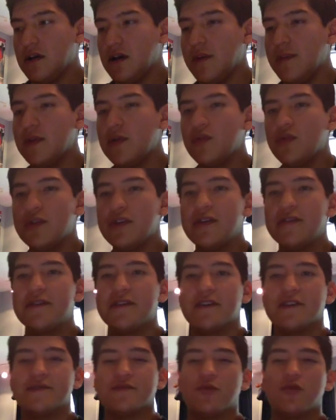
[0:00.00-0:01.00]
I mean, what do you
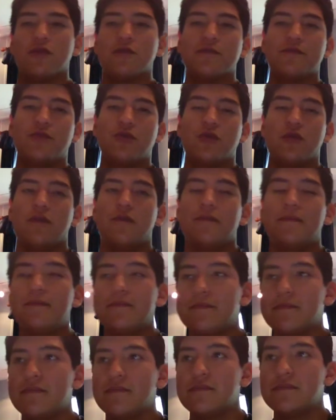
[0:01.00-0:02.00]
think is more important?
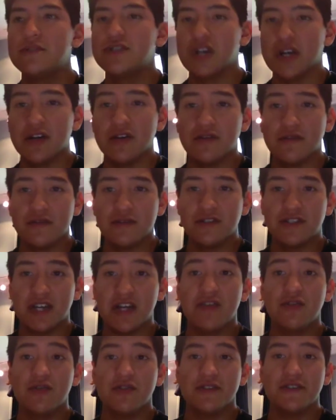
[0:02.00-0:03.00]

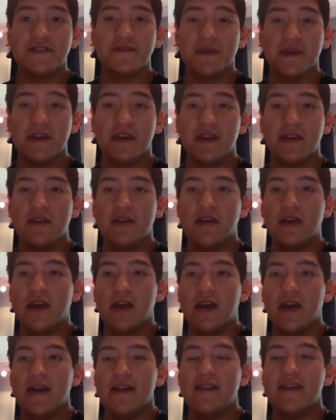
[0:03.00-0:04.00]
Generally speaking,
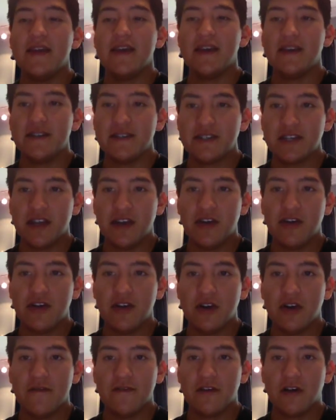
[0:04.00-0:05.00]
the
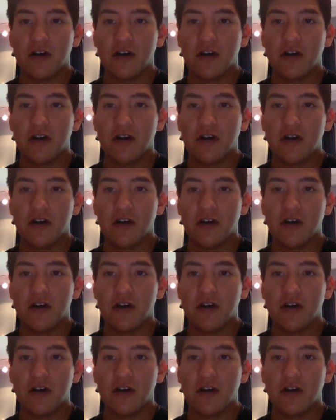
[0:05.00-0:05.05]
interior of a